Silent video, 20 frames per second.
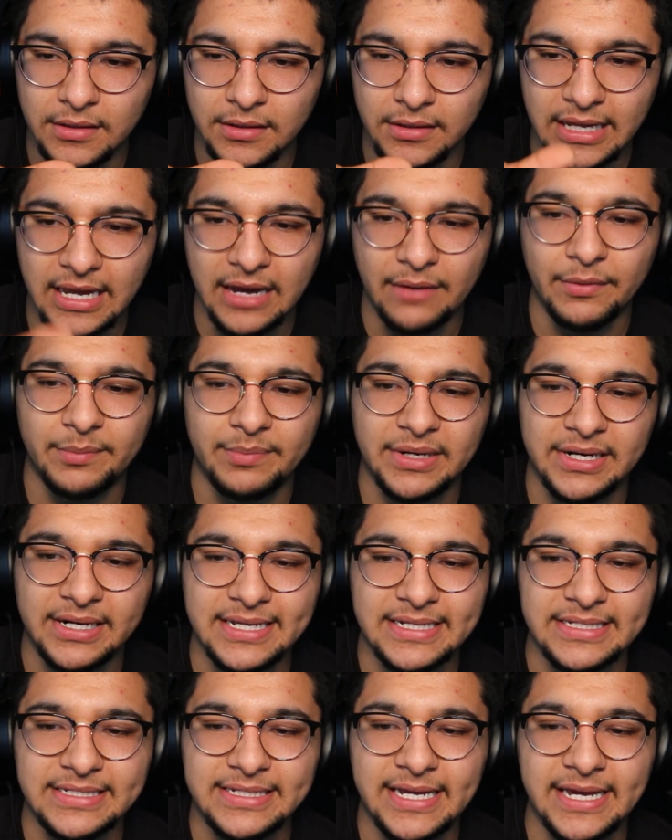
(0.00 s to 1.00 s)
Yeah, we played
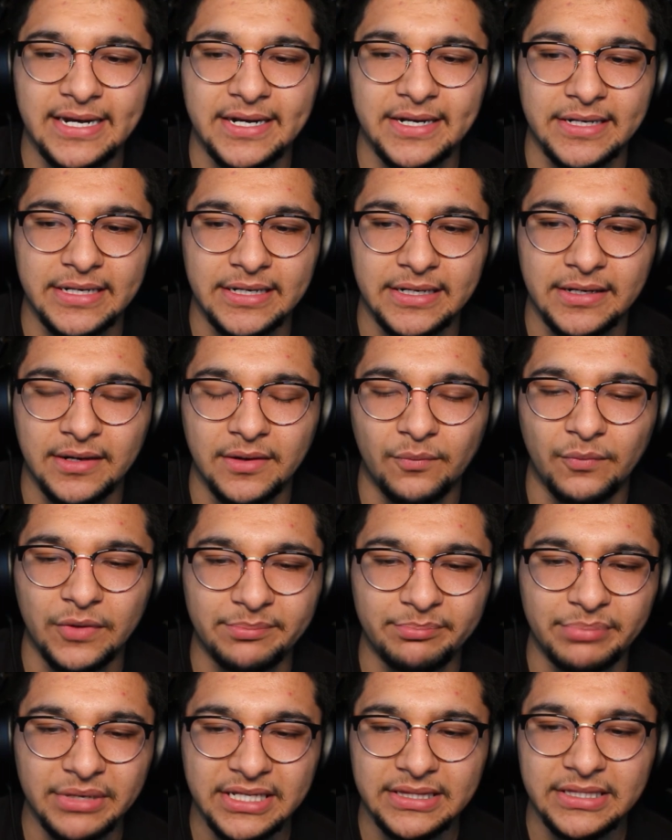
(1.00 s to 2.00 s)
against Kennedy. We
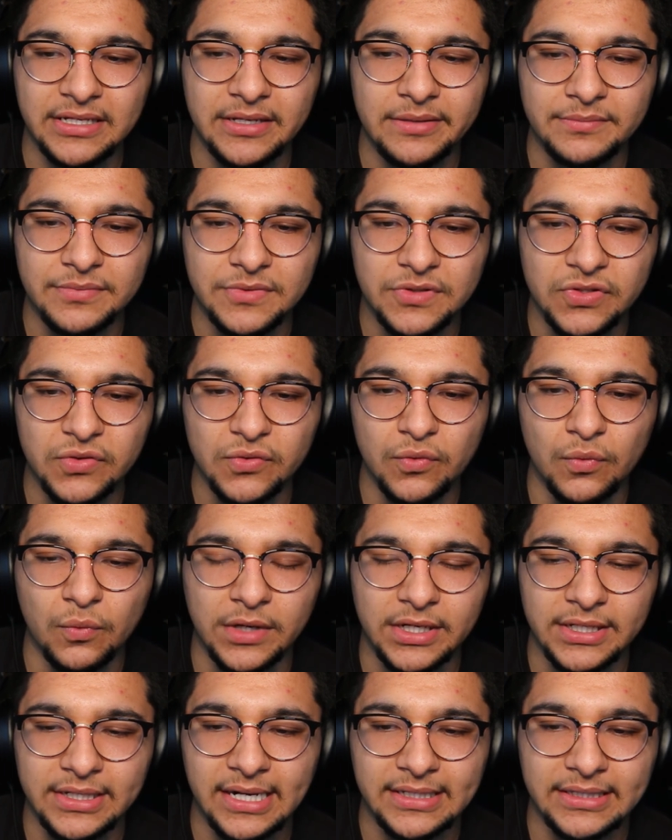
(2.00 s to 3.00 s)
beat them
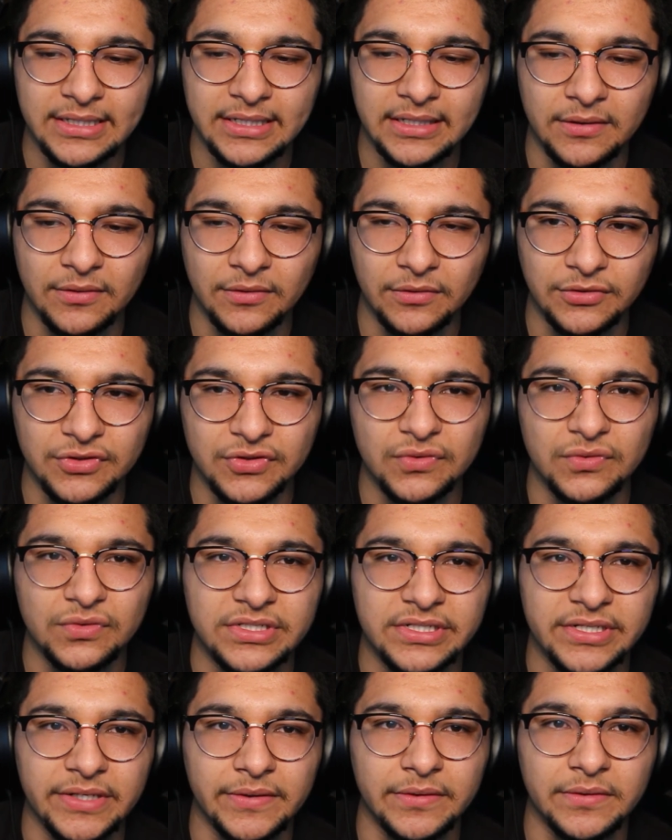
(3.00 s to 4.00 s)
2-1, I think, or
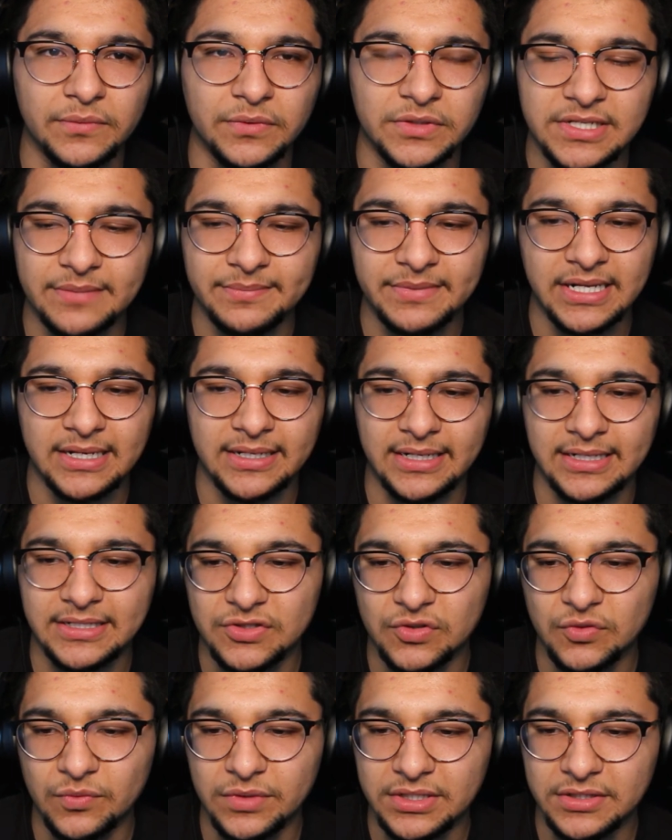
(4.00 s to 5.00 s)
2-0, something like
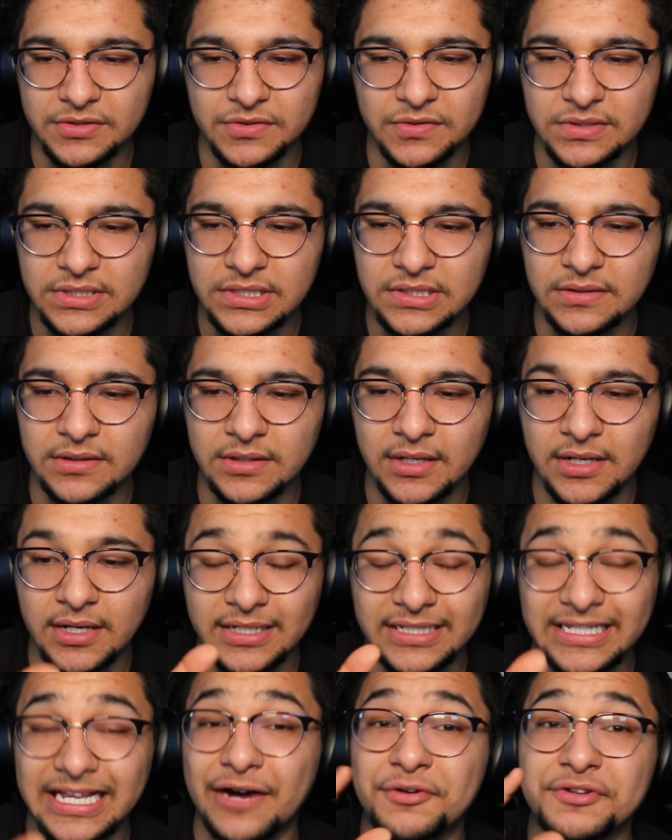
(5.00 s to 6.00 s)
that, 2-1 or
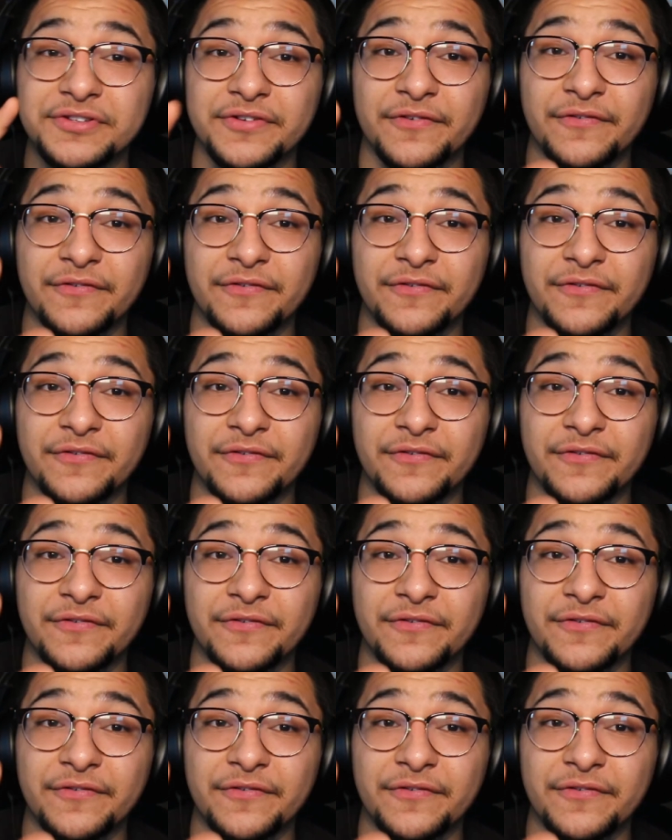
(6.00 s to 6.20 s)
2-0. That was a